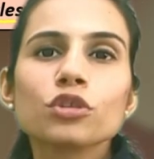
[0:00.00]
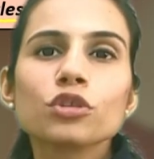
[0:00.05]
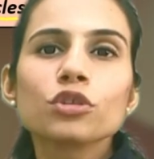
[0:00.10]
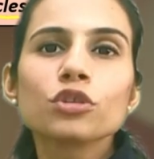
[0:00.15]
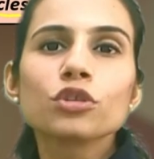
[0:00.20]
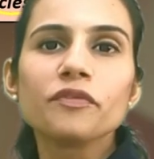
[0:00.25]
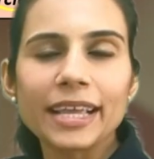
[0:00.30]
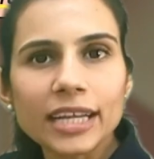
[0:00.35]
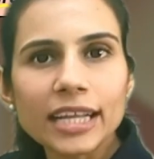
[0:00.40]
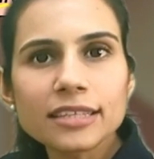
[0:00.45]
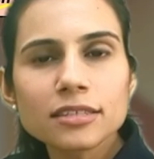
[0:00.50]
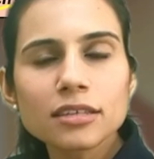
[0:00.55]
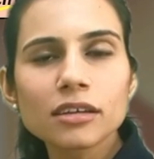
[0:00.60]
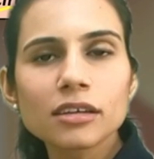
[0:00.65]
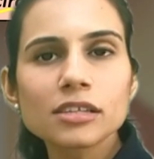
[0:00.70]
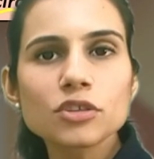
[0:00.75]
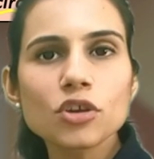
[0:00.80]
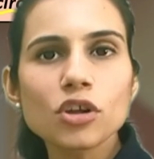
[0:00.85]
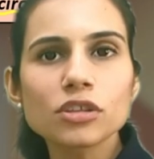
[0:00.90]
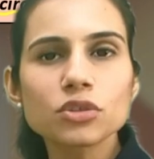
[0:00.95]
like straight line
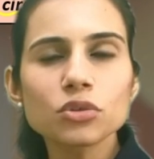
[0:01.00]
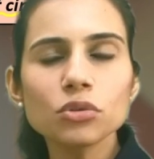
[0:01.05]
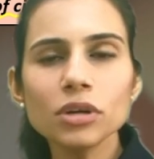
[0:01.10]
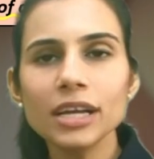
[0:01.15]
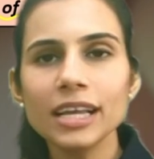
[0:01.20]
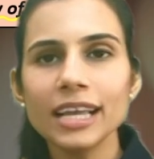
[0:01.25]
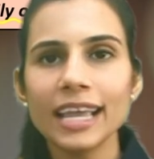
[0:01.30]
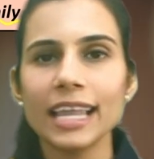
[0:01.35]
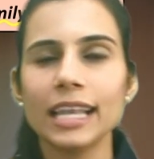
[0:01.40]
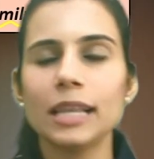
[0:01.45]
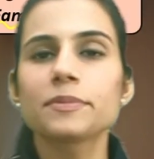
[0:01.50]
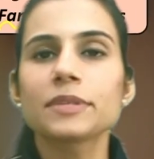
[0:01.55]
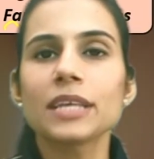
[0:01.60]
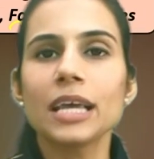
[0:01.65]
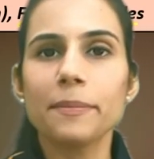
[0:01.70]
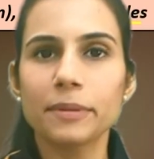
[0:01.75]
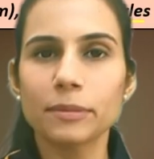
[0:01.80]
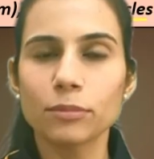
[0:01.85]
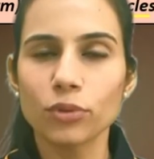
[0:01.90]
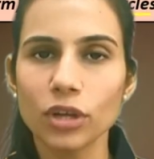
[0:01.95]
circles also, ellipse
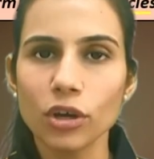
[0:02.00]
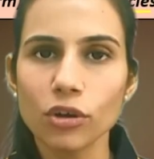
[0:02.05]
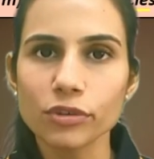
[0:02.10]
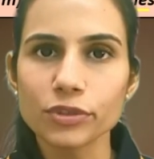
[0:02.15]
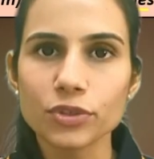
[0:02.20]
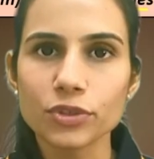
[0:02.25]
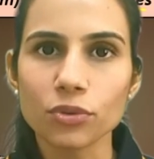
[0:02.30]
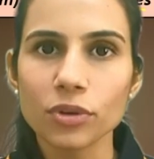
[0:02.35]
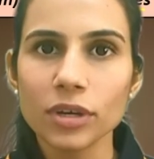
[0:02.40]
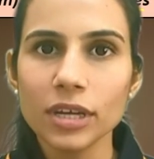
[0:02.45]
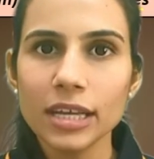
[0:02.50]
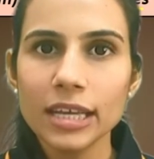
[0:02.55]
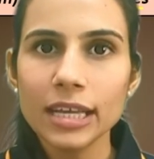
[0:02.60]
hyperbola also.